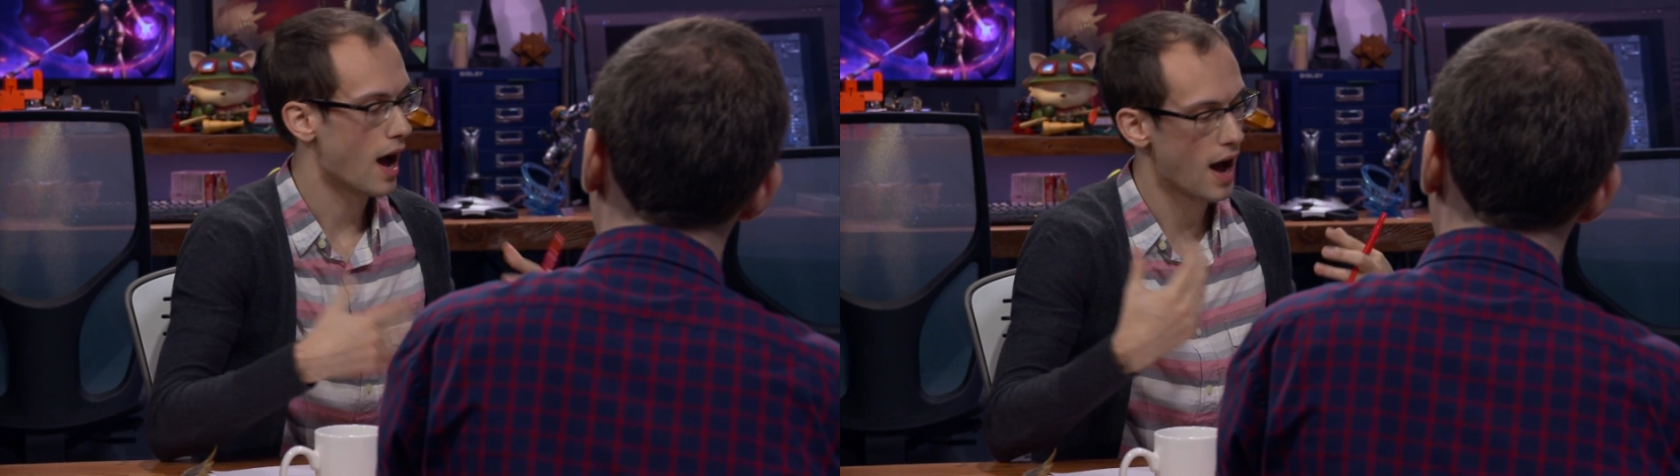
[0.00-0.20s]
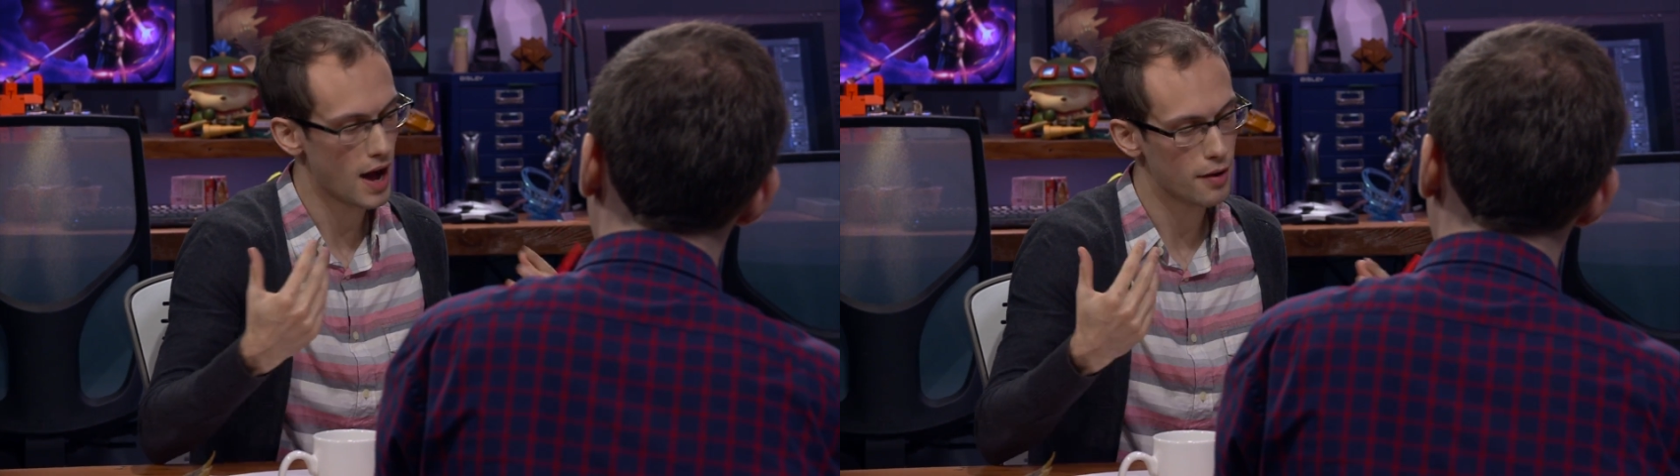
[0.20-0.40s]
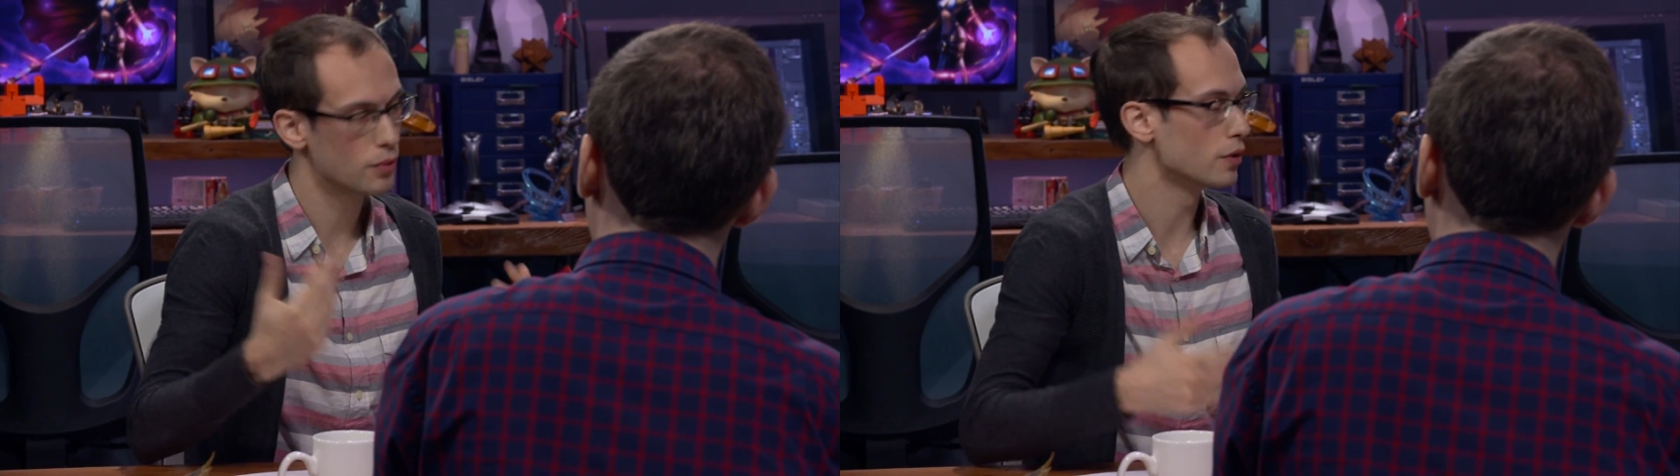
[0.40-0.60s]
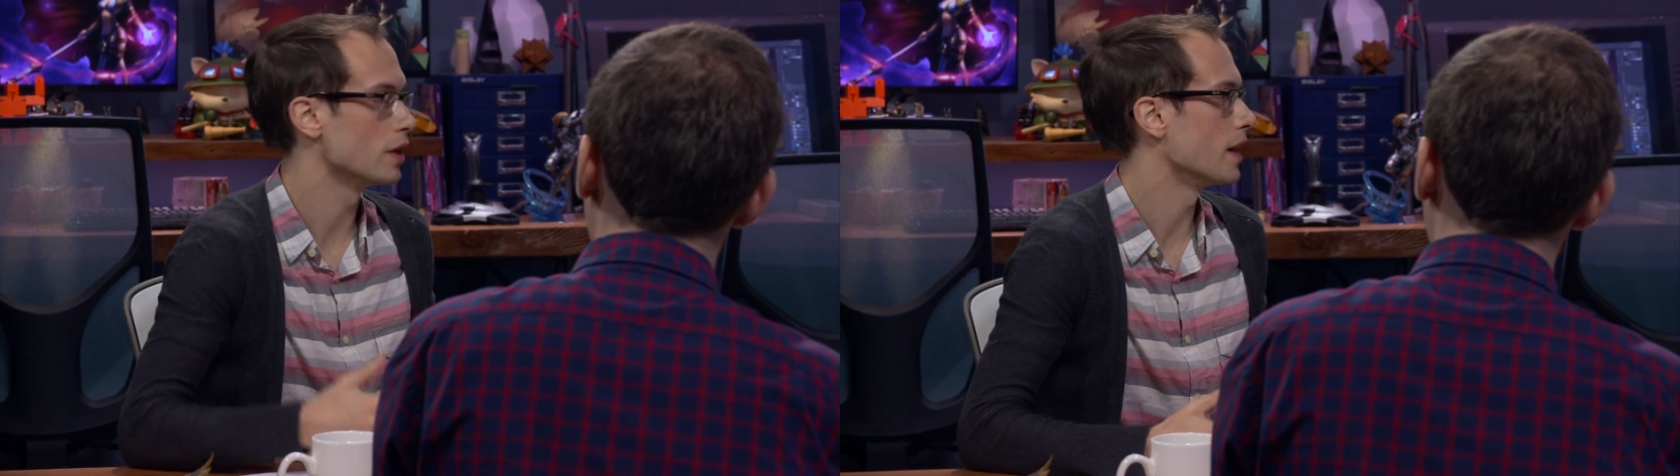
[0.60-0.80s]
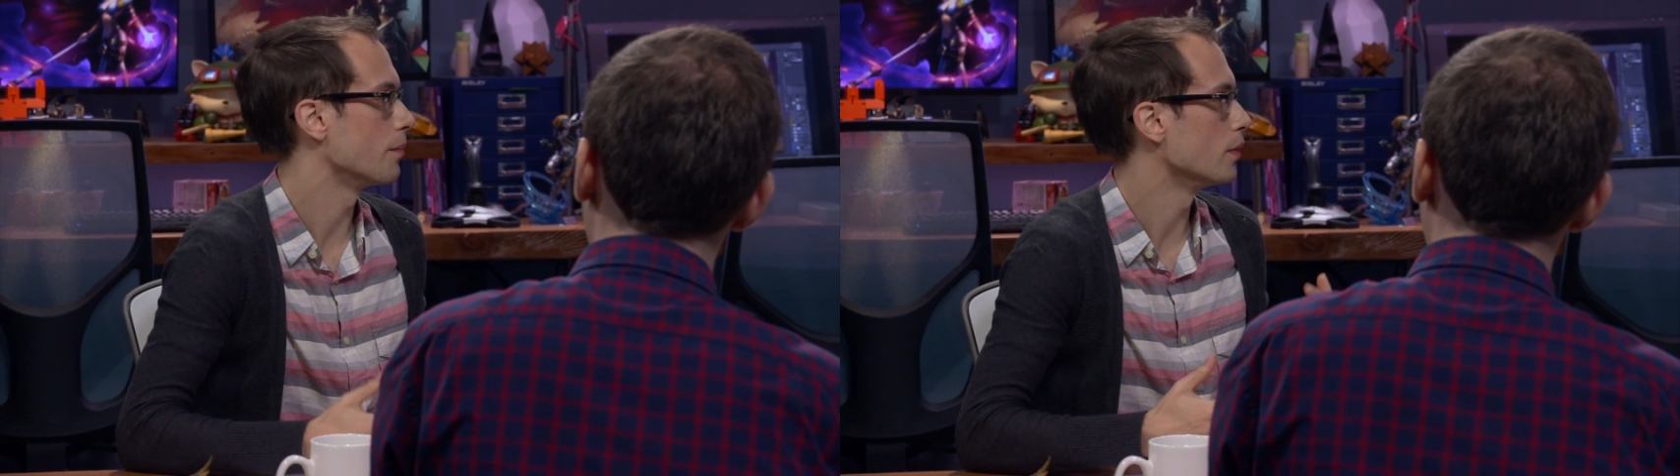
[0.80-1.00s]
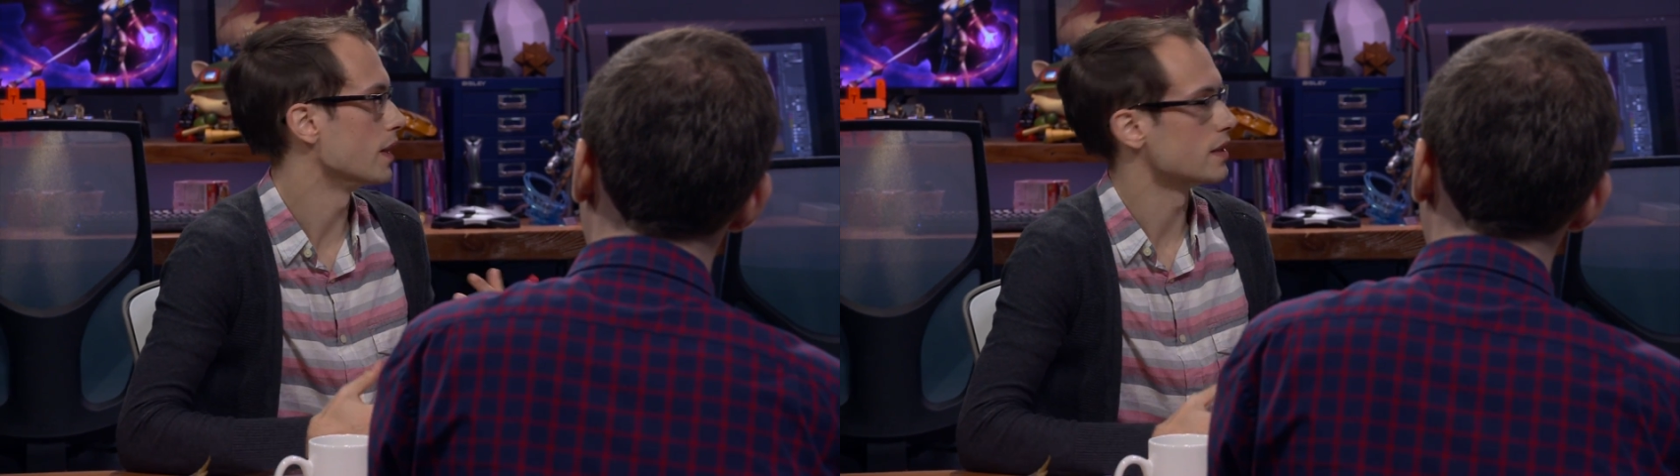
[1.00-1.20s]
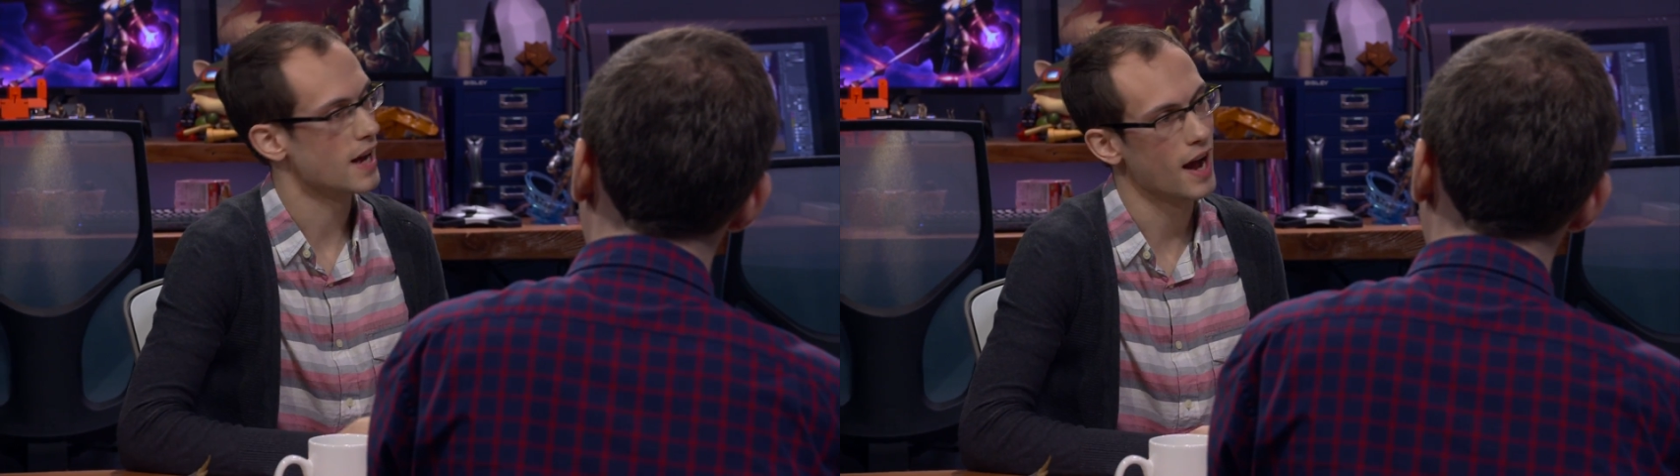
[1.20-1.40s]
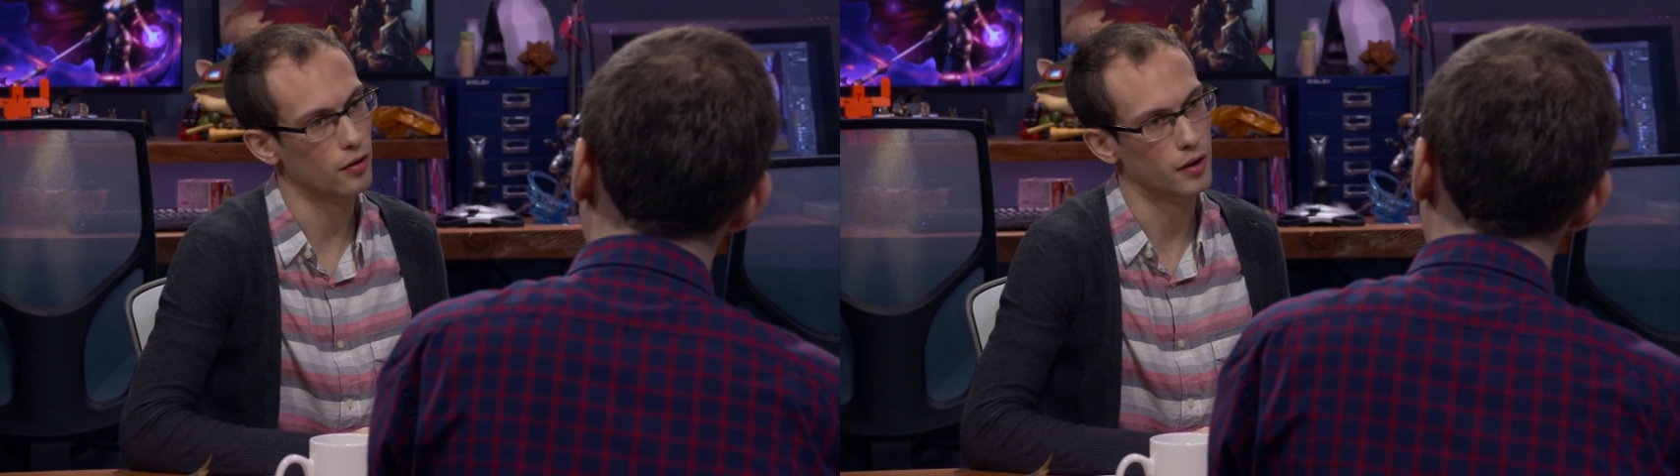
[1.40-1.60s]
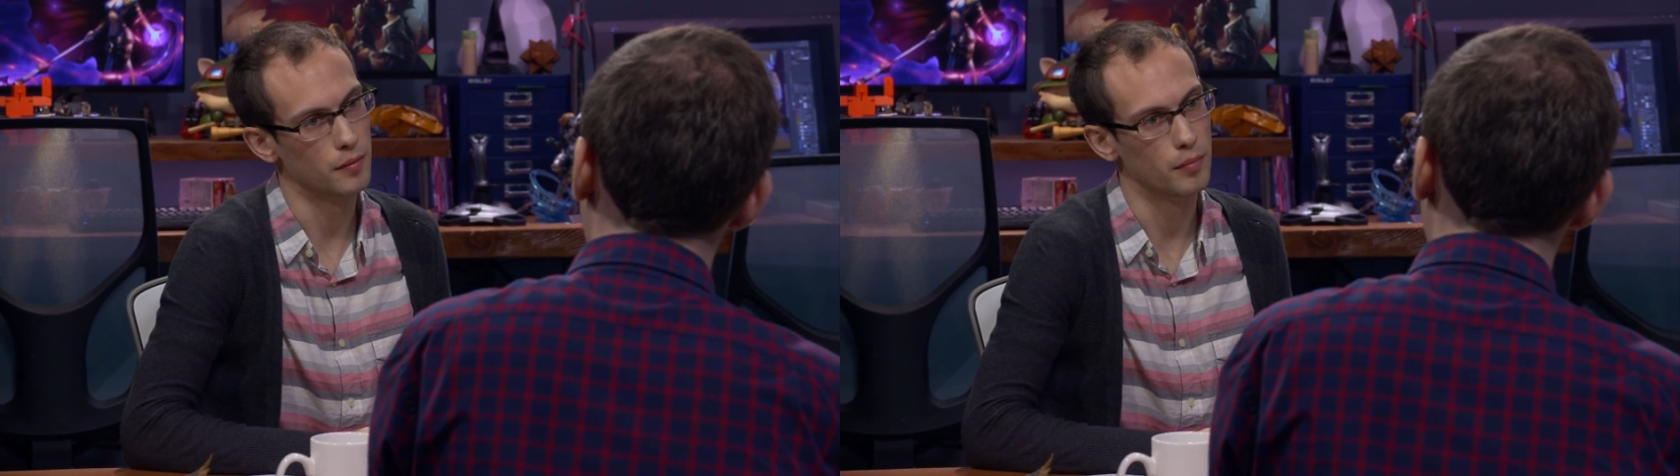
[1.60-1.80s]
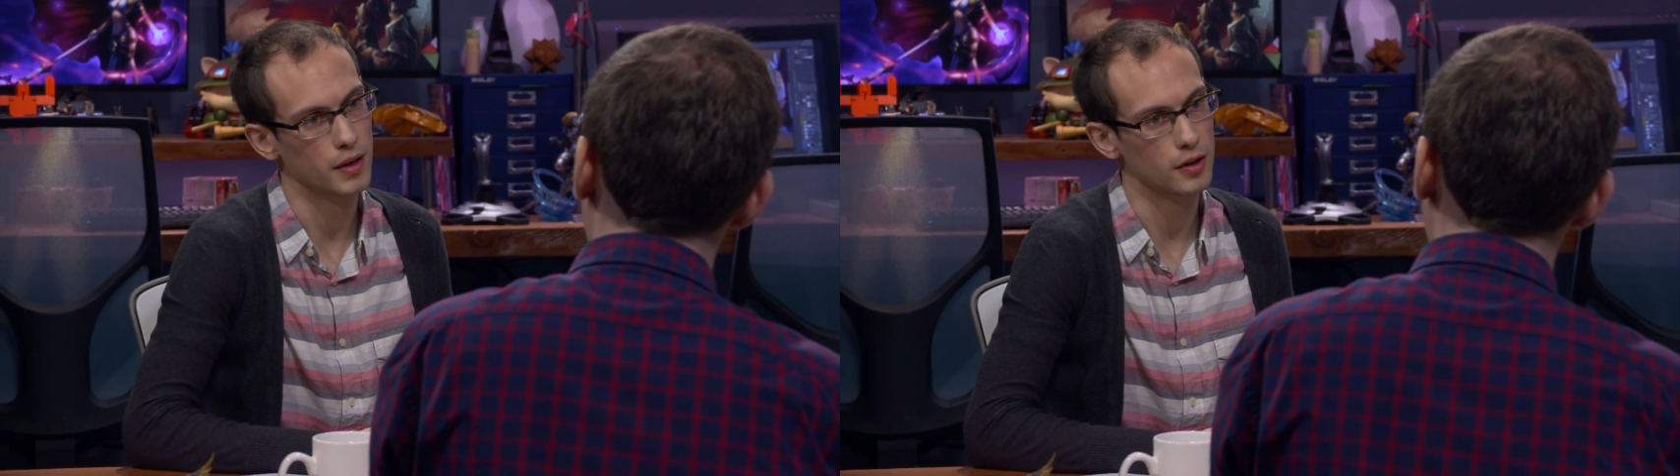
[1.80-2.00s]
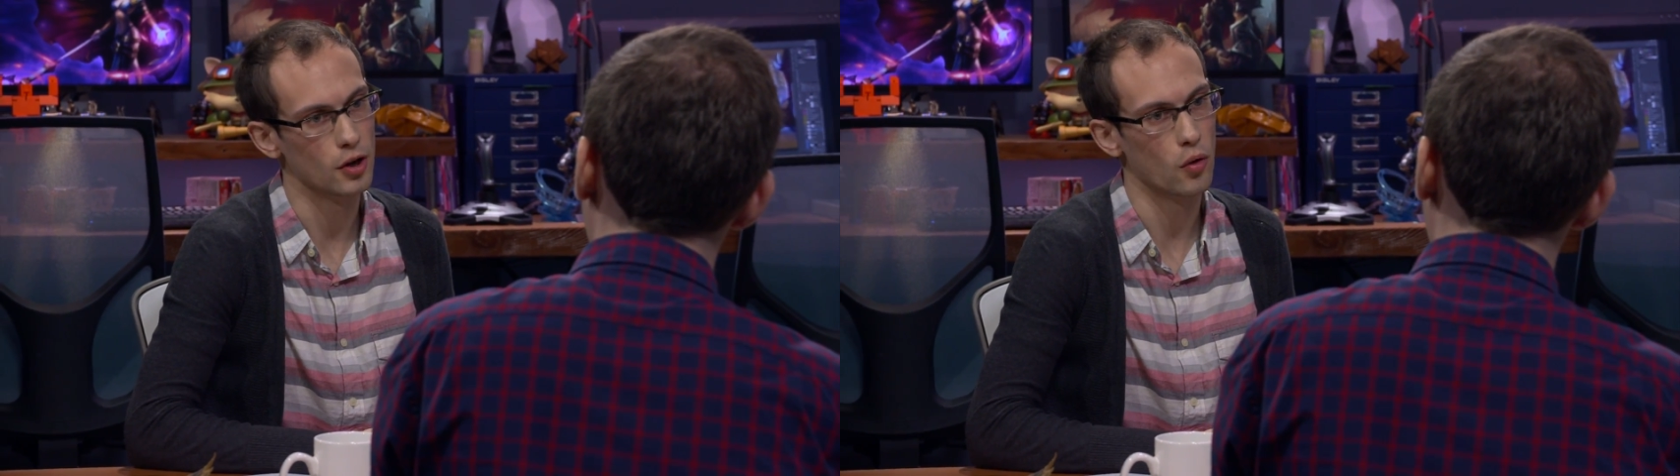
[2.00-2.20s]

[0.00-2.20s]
I really like playing Talon, but you know